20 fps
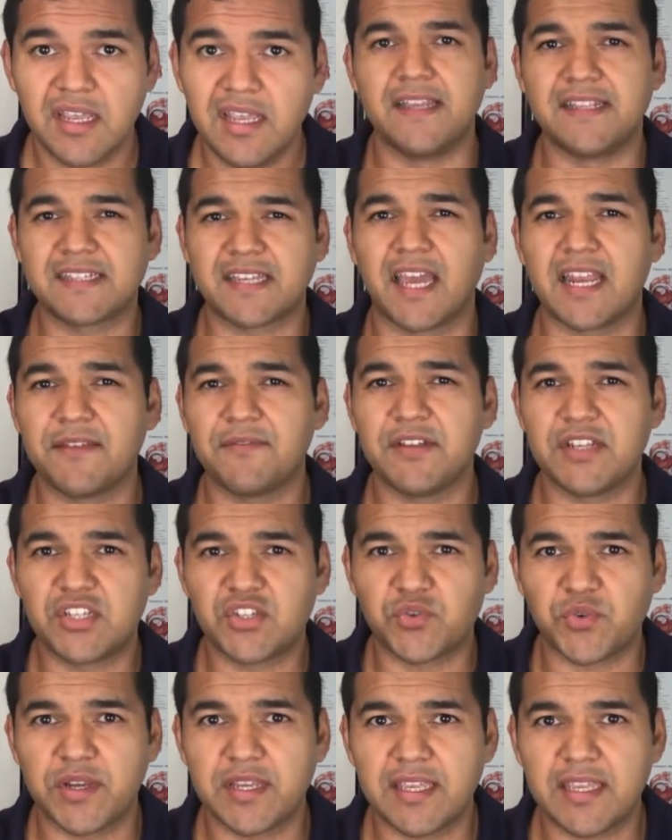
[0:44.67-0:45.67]
It's kind of a
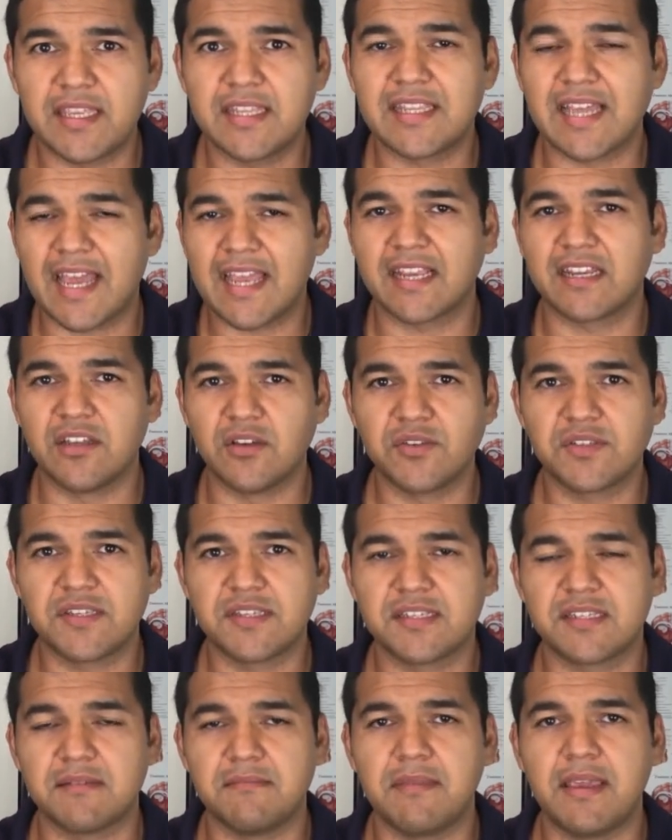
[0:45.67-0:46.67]
tricky diagnosis
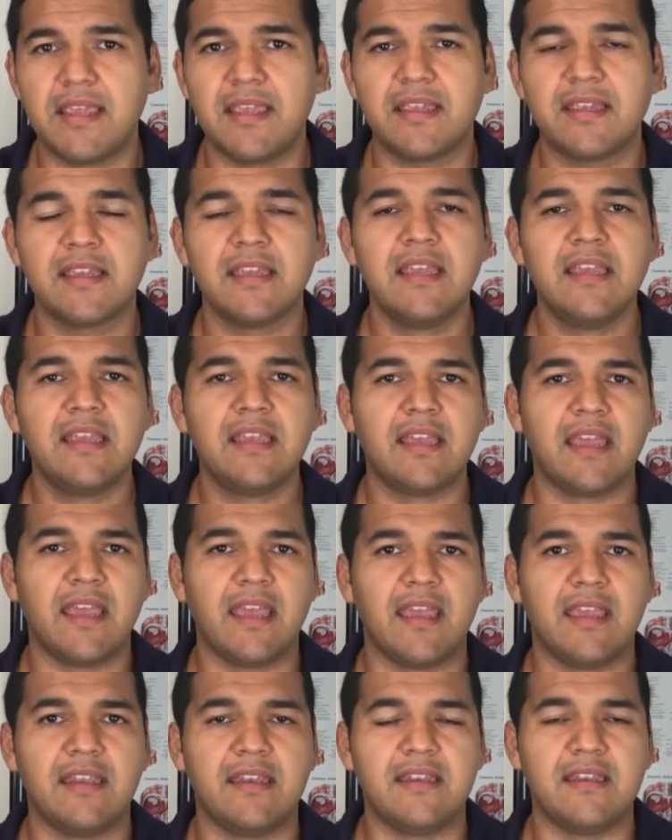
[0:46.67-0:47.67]
to make
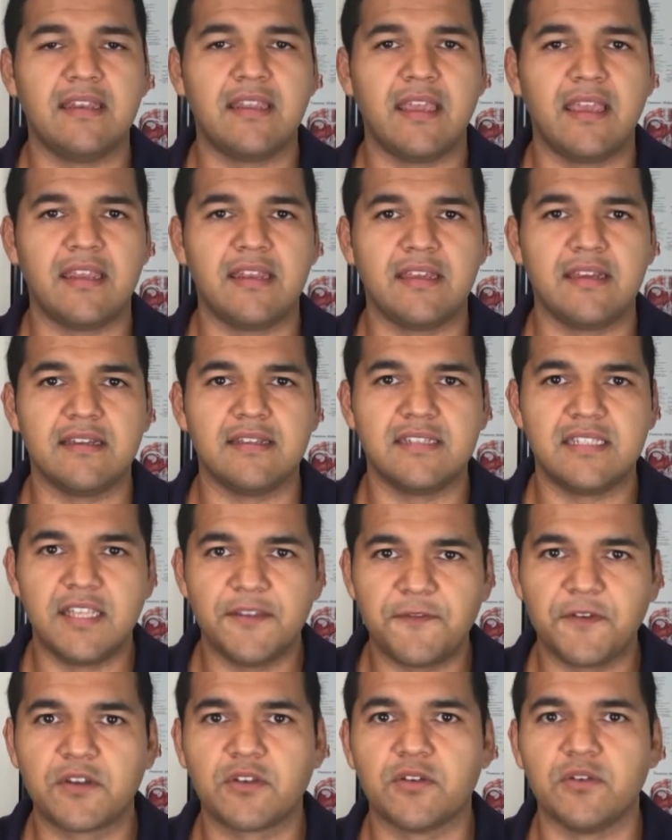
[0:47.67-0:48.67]
and, and a
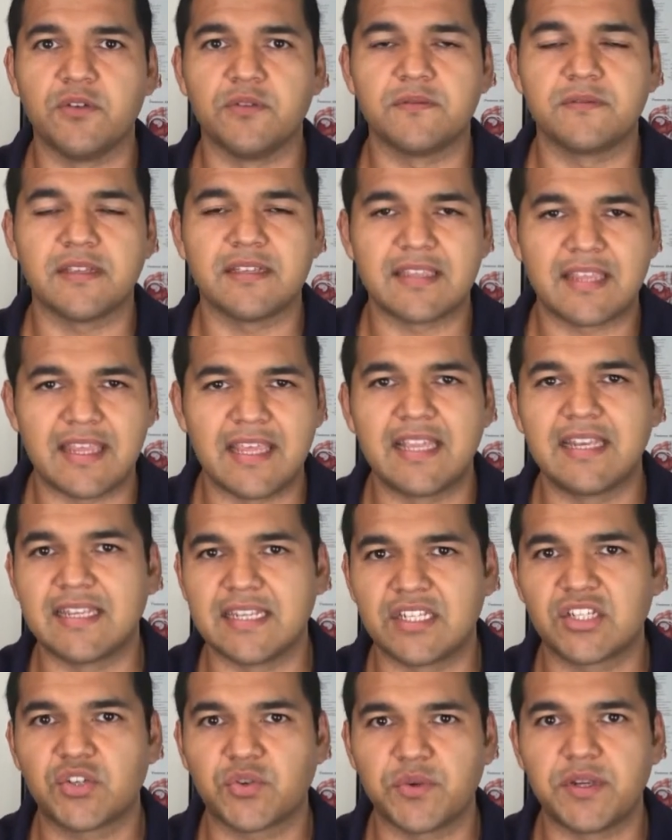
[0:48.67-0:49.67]
difficult thing to
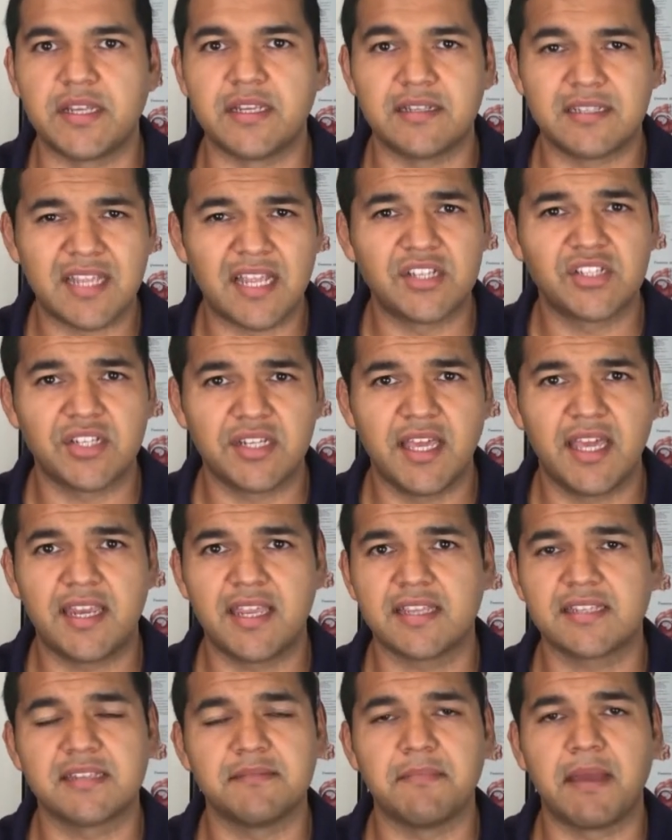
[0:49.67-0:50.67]
treat, tension
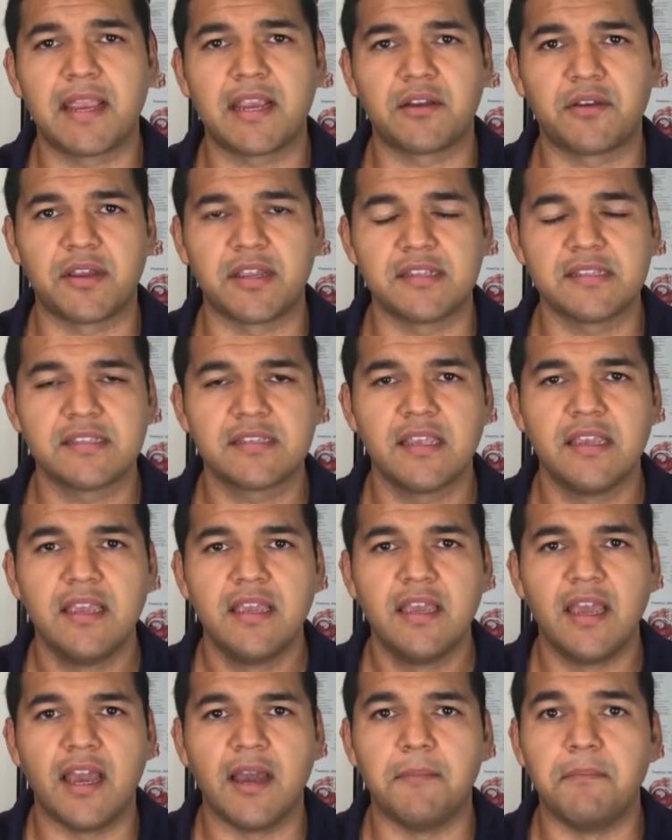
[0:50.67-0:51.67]
headaches and migraines,
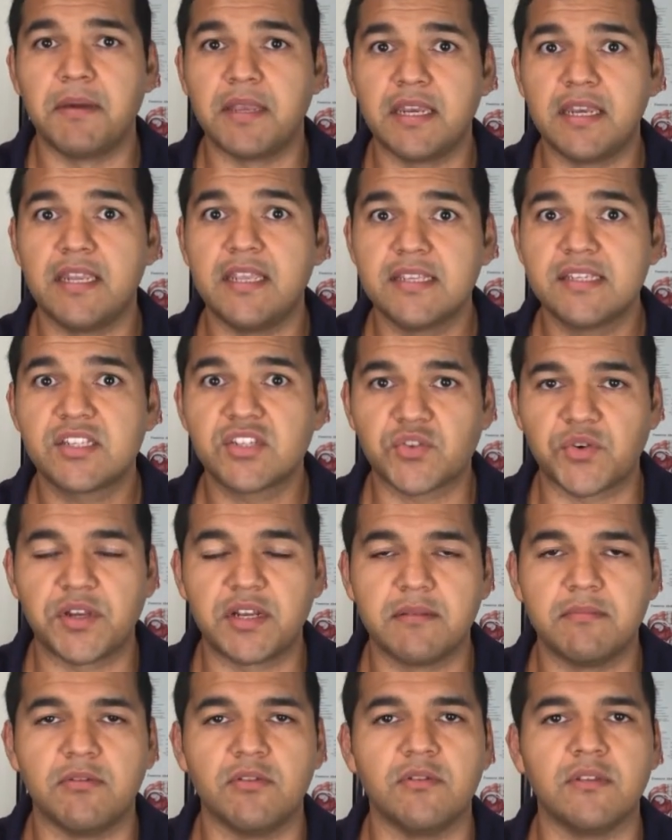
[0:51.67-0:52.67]
um, but it is
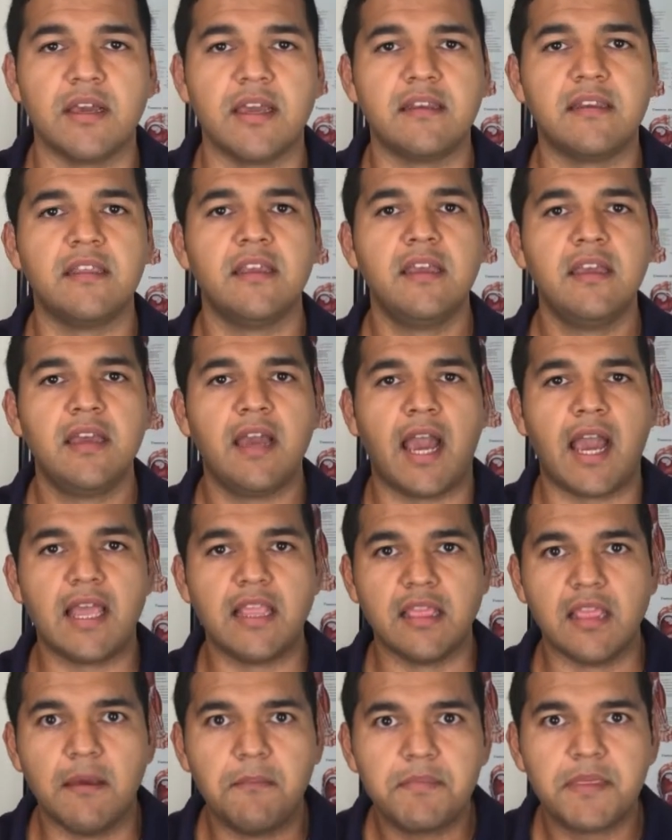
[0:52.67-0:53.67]
treatable. And I
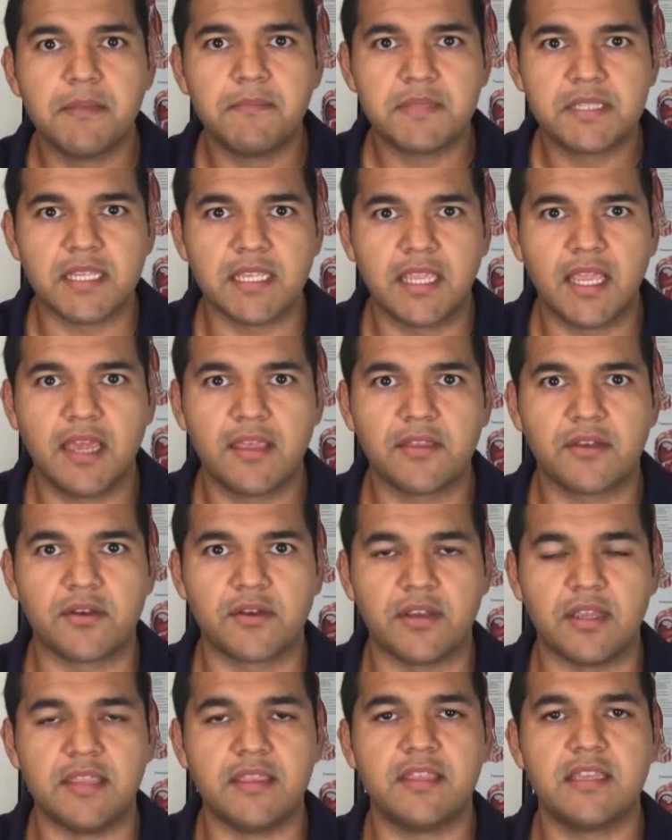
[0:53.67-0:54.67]
lumped them
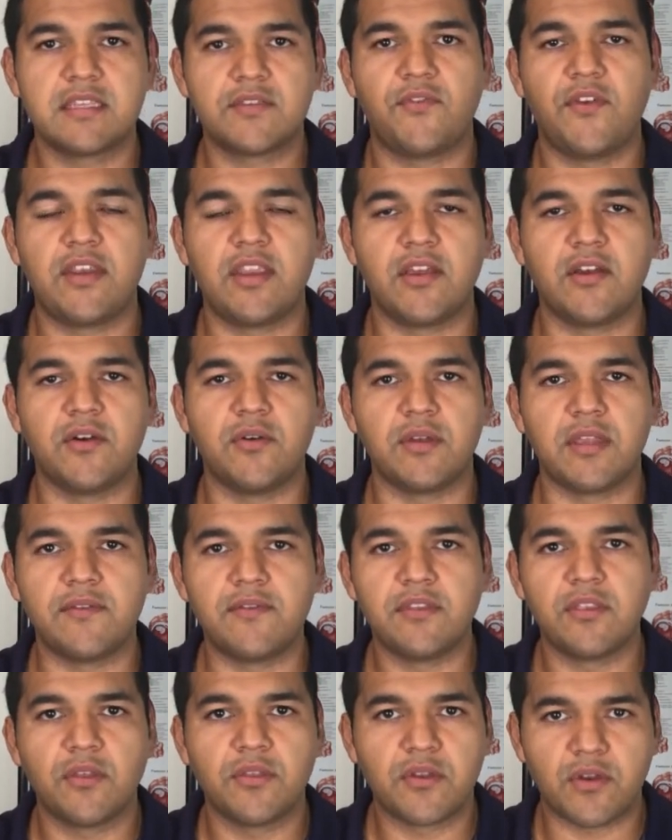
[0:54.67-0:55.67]
together in this video,
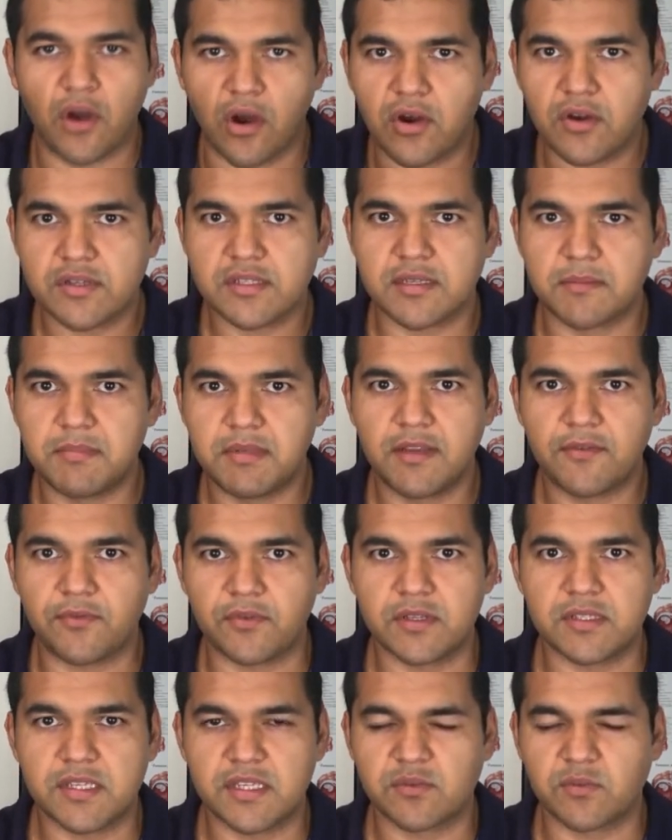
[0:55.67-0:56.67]
even though there are some
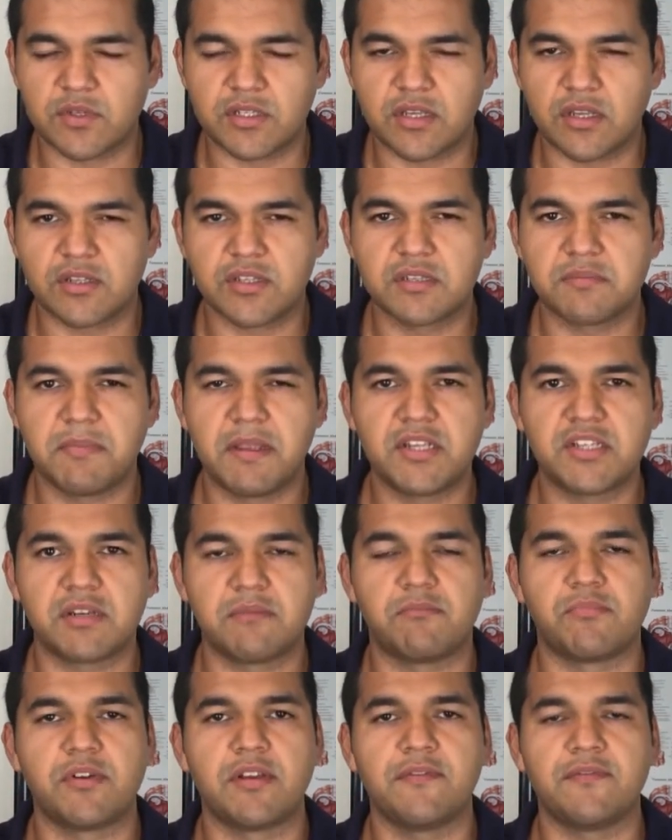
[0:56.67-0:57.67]
differences, which I'll just
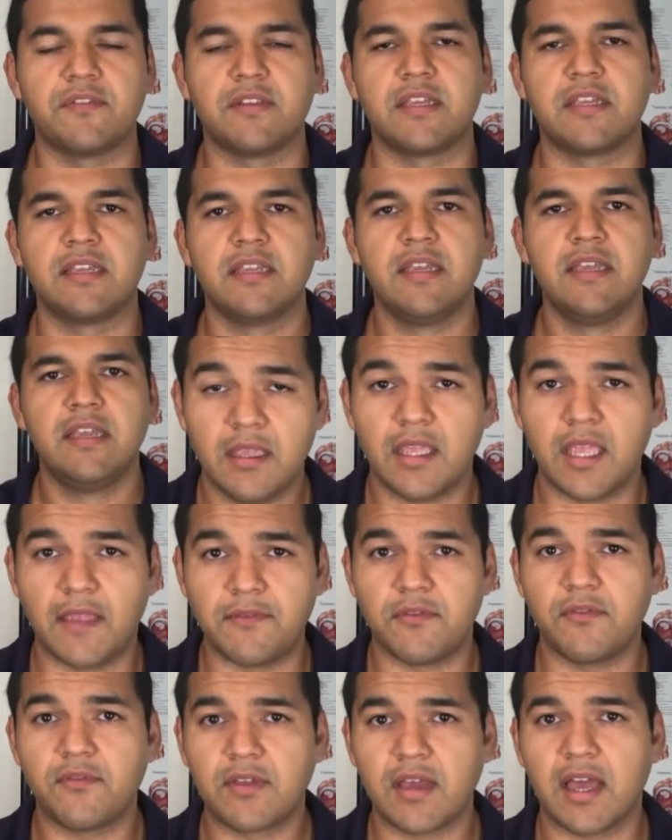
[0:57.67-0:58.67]
mention briefly.
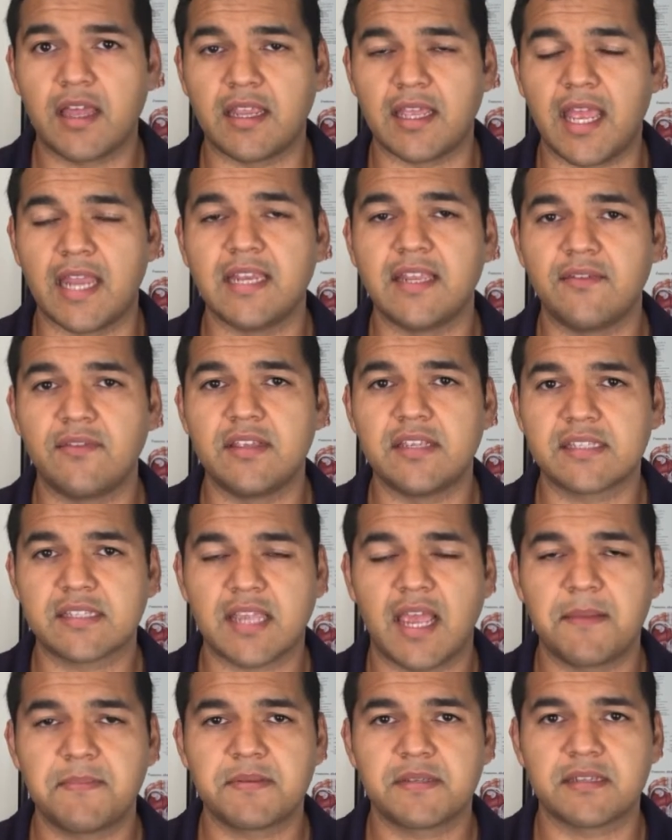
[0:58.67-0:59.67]
If you've got any of these
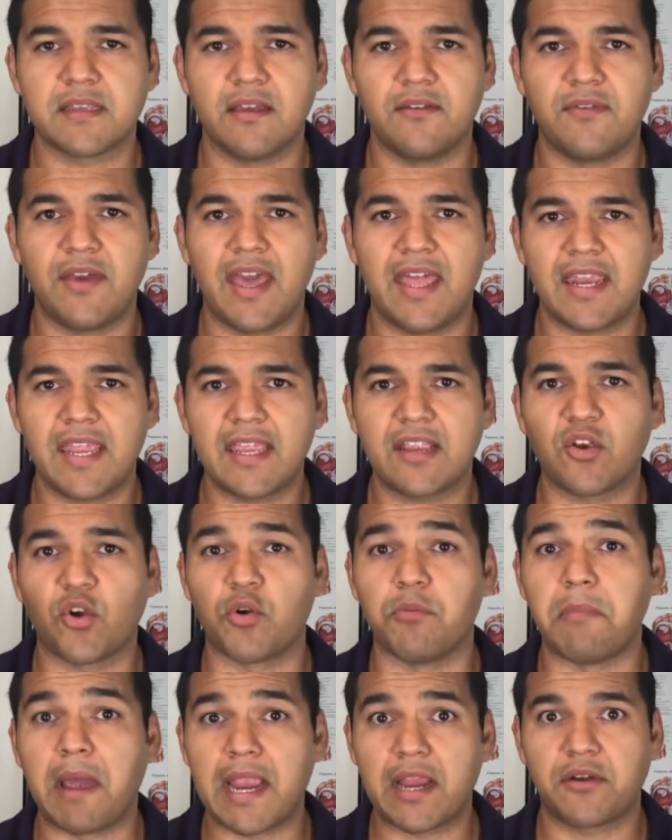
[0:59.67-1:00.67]
types of headache or
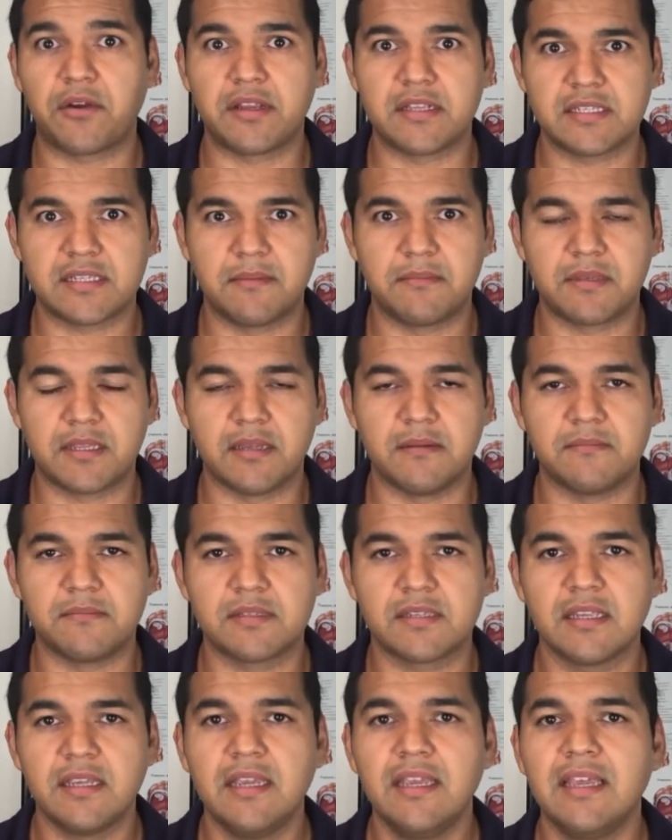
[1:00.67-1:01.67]
migraine
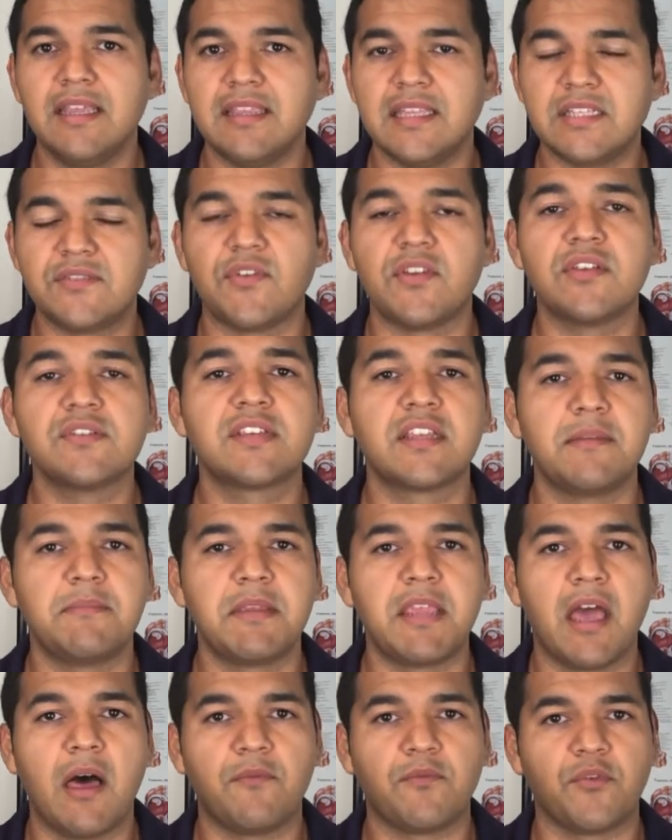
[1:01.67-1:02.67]
symptoms, this video is going to
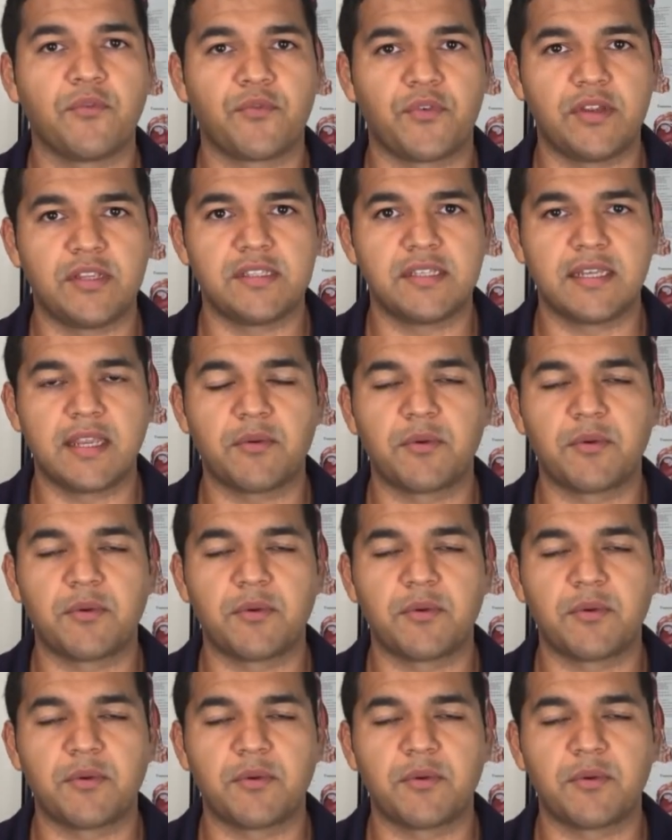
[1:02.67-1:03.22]
be helpful for you today.